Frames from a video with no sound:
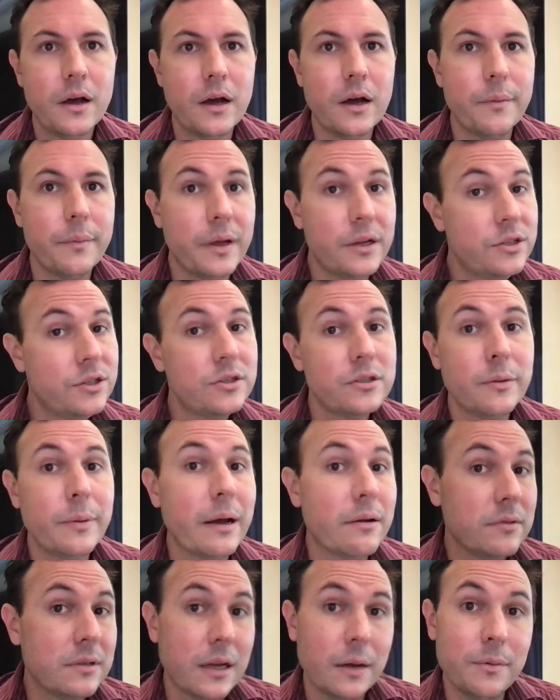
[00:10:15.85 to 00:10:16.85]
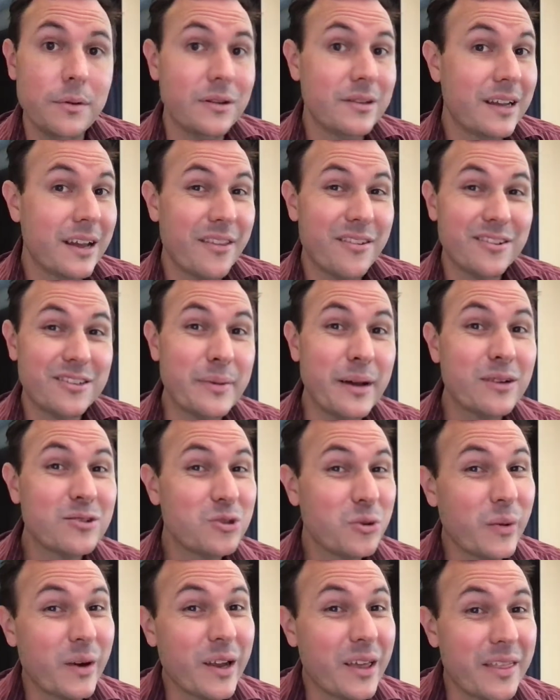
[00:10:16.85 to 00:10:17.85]
it just about doubled. Now there's about
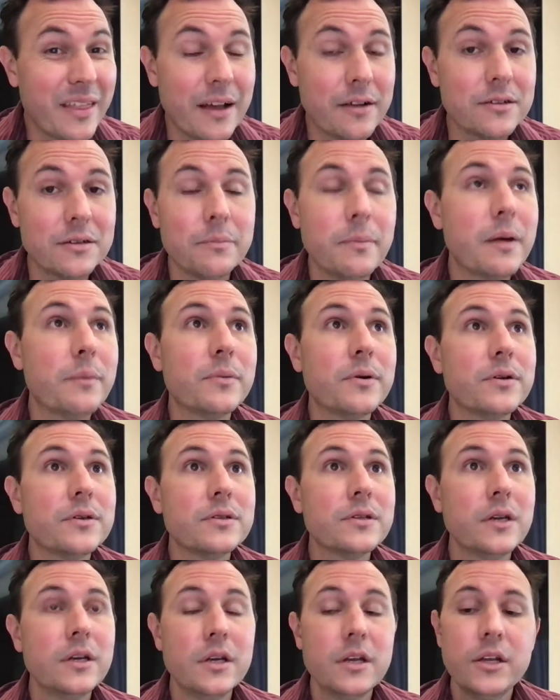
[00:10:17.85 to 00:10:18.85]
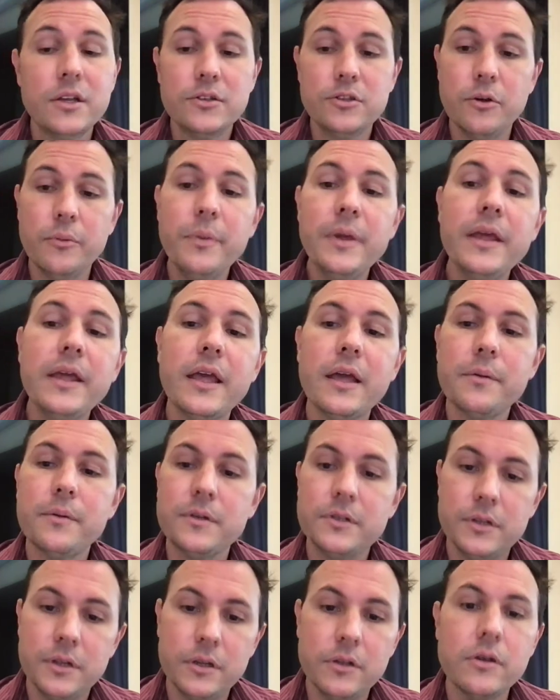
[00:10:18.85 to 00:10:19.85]
20,000 members. So being able
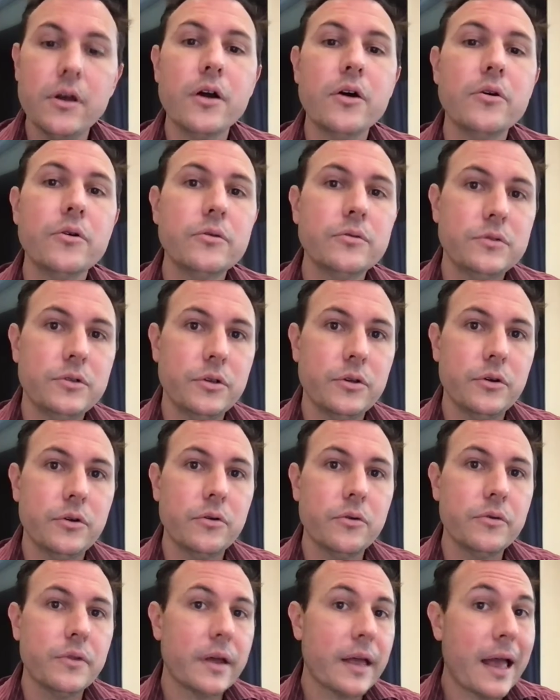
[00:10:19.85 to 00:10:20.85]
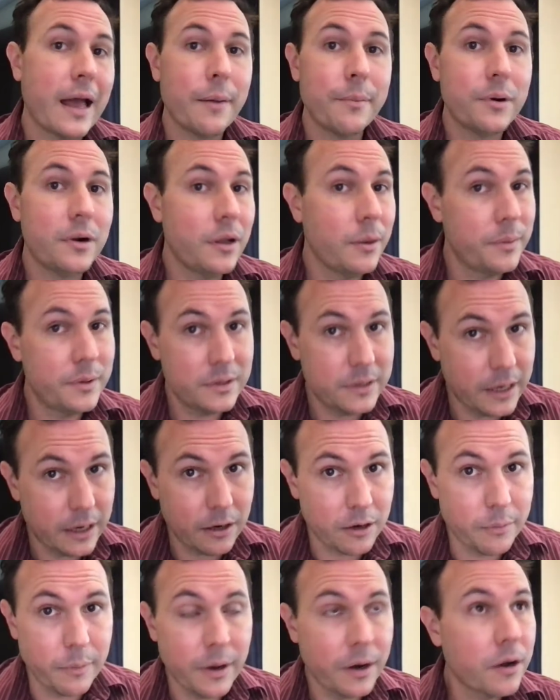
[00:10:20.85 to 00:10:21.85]
to go to the Capitol up in
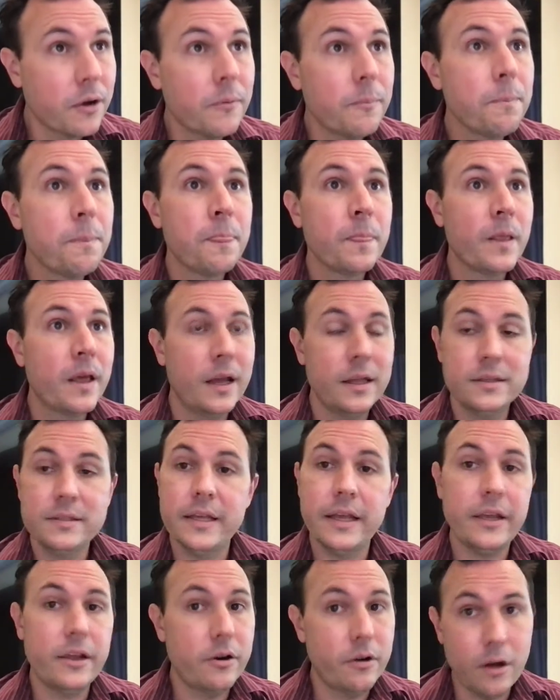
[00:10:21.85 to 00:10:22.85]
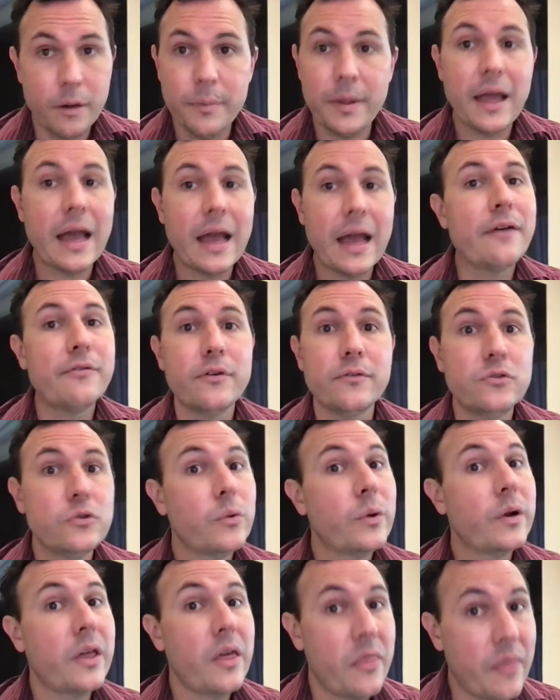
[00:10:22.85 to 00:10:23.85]
Sacramento and say, on behalf of
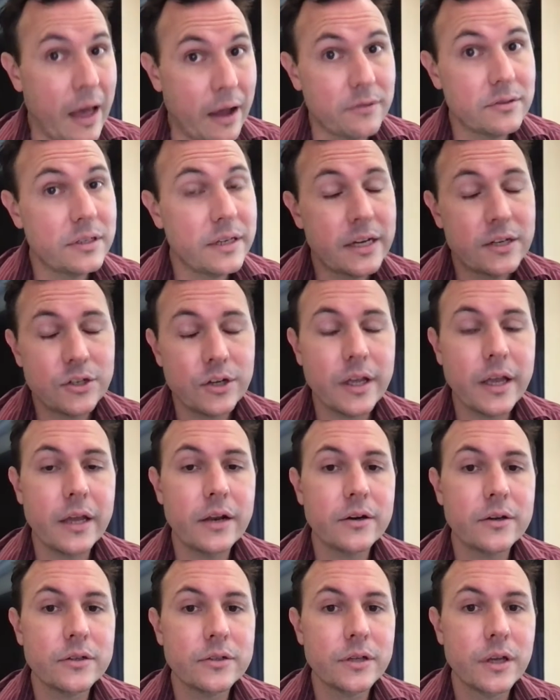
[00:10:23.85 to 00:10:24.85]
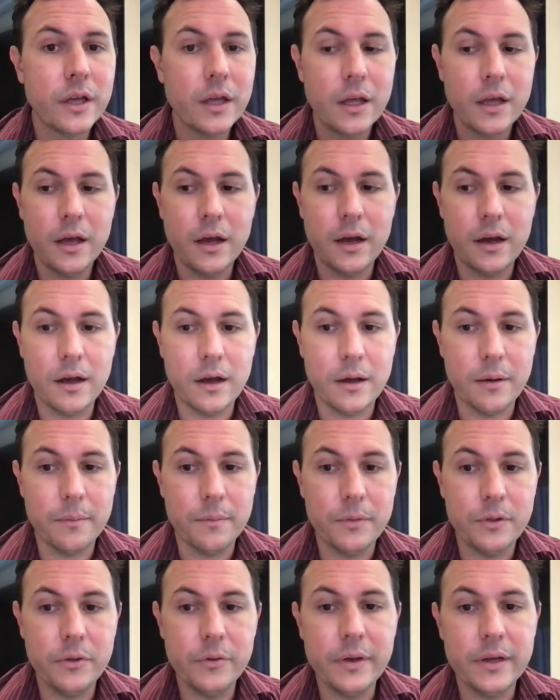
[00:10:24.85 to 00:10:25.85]
20,000 educators,
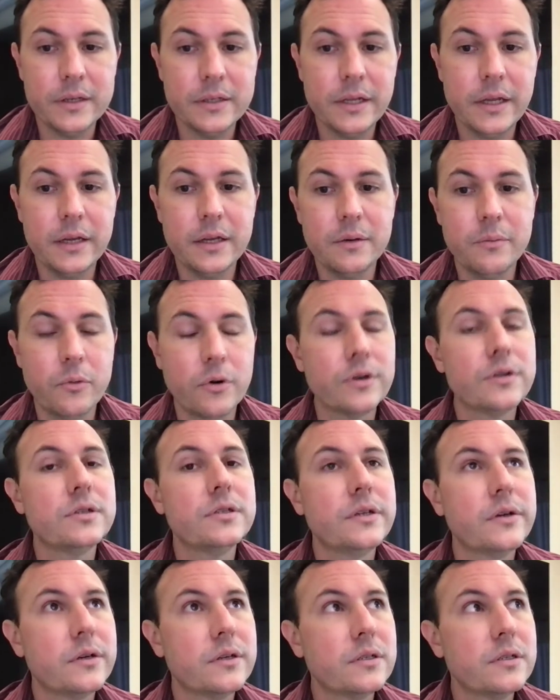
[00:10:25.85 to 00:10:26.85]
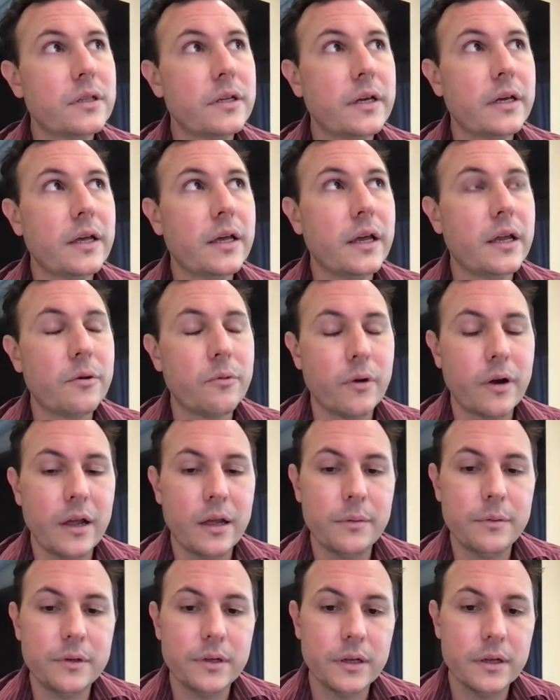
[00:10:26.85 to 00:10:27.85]
you get taken more seriously, and we're
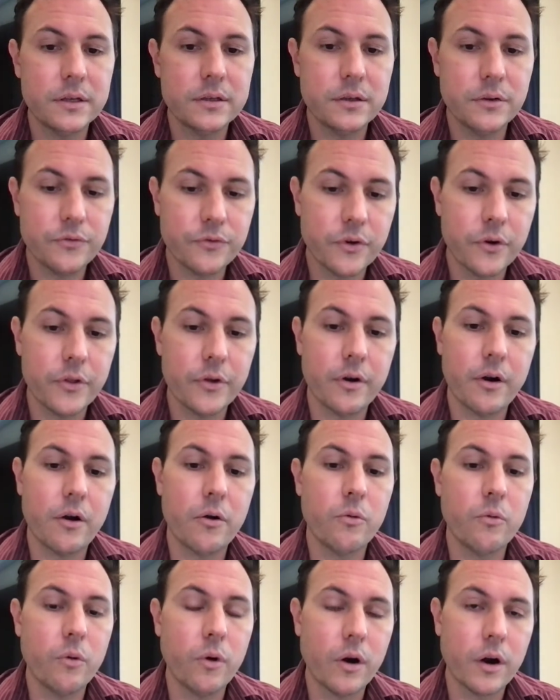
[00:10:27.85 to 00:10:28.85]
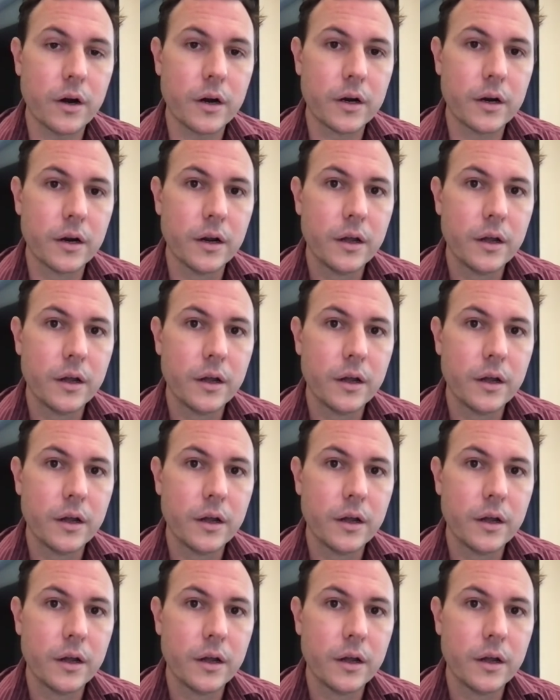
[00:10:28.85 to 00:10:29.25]
able to further our work